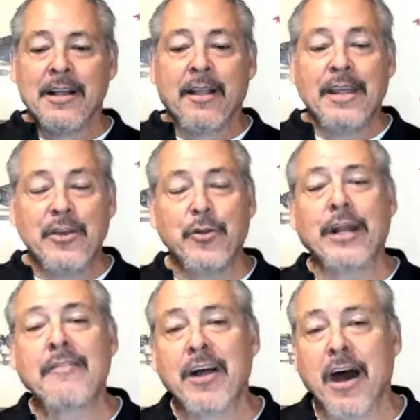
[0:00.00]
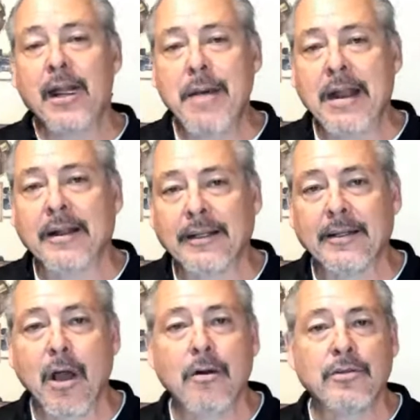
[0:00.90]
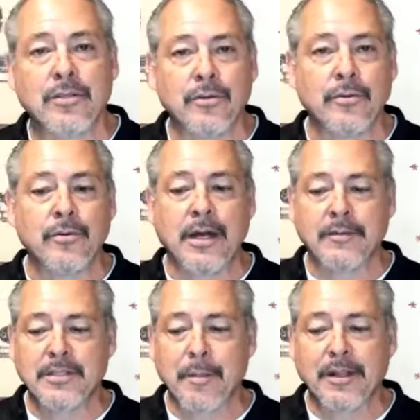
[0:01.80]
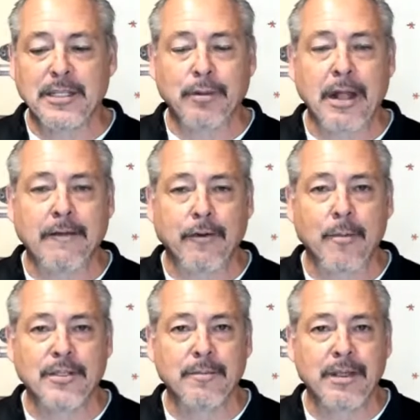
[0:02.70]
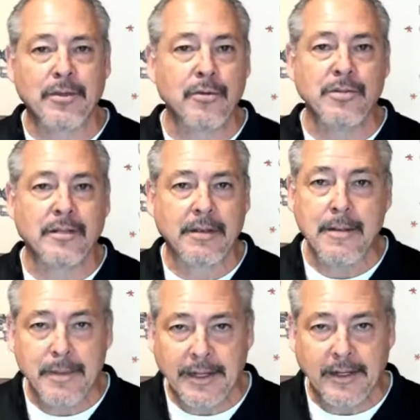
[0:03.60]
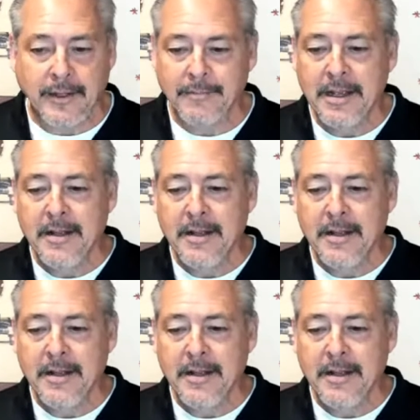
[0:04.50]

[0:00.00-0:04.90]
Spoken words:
then you can have it automatically go to some of these platforms and be used immediately.